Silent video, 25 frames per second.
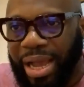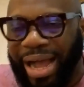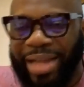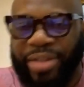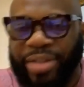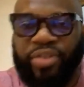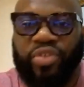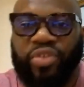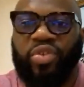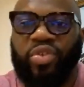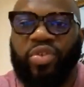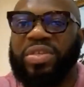
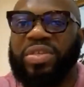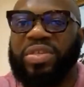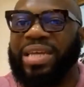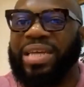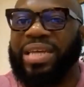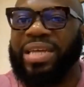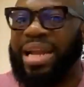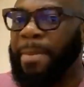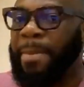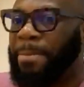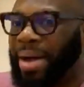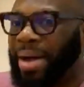And so he
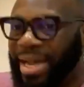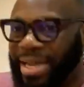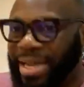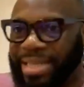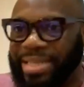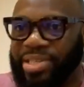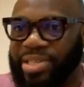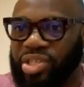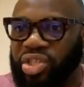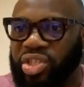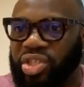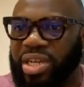started
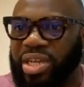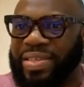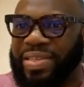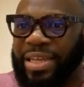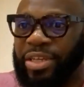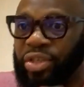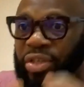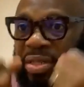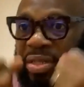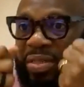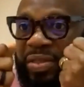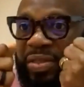buying the shares,
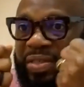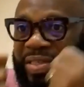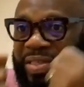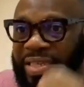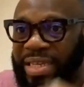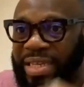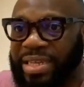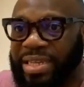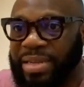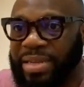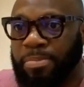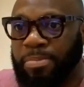and you can
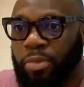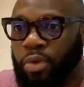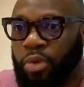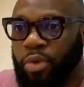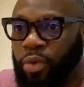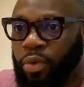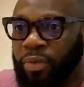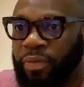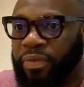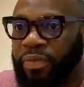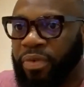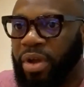see the
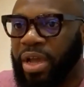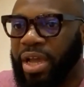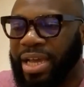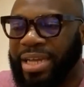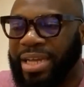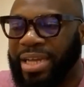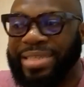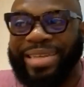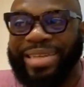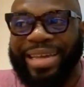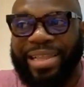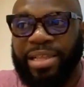move, a
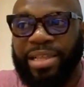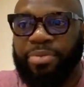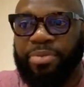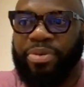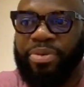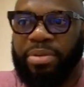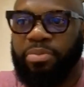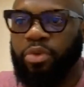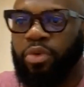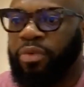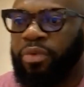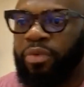
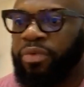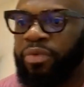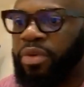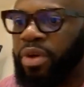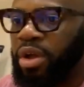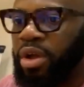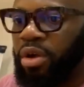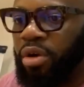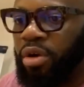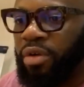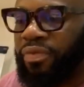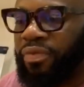deliberate move
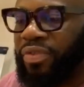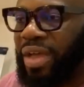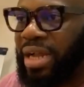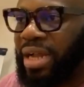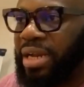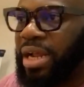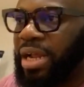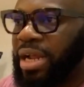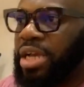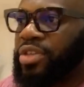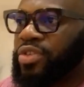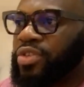of
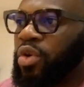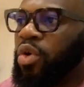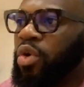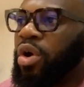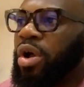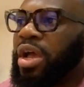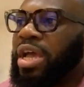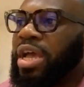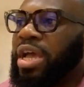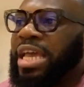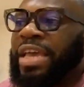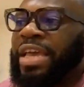that.
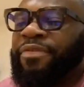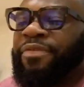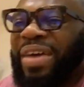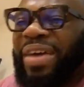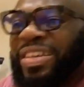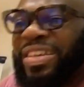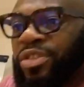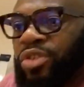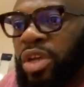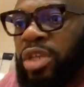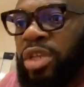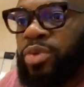So
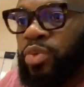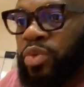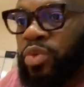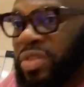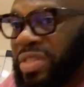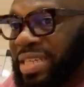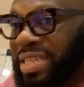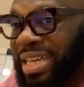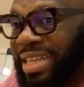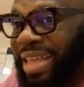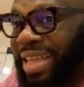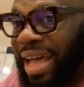investors will
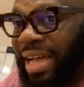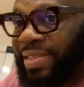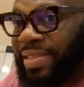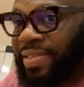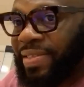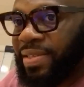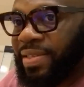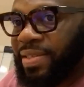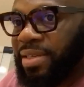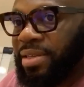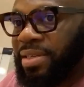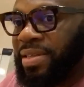see
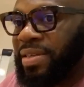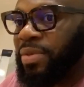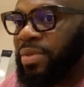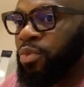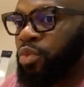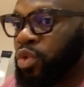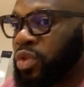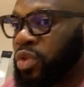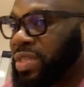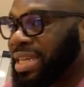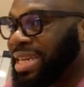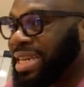that
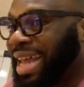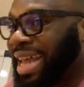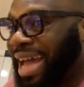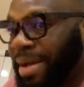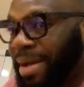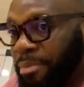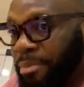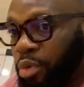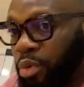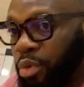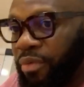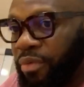
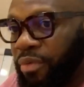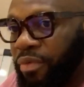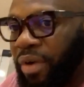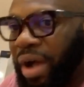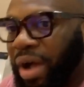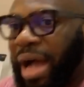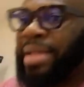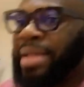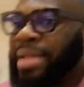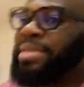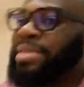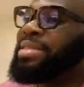move,
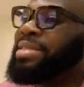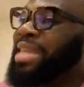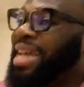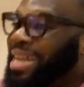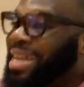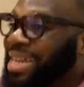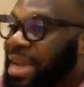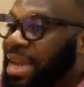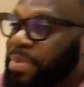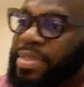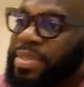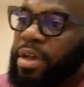and
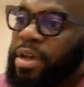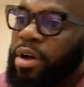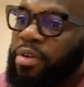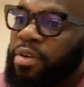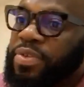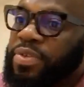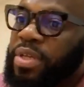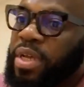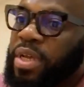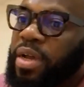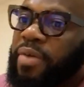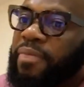they
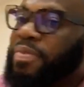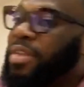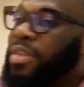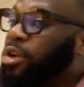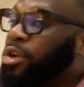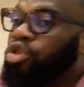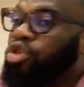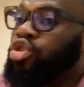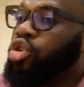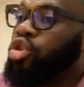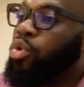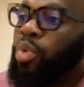themselves, they
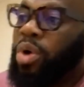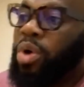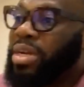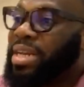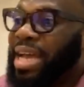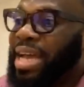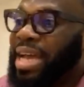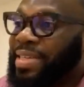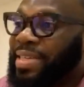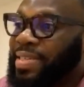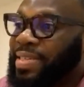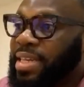don't know what
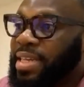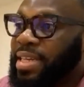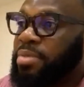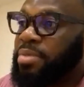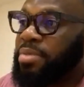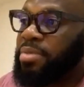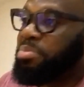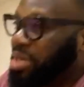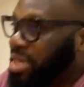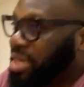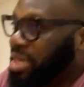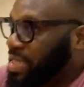they are seeing,
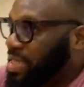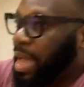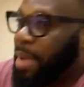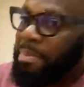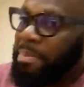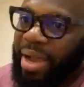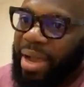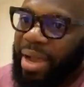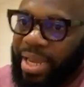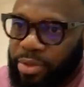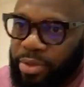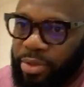but they start
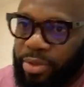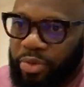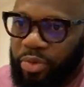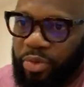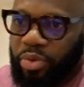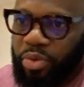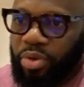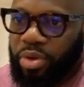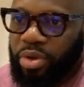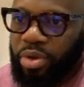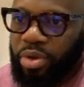buying too.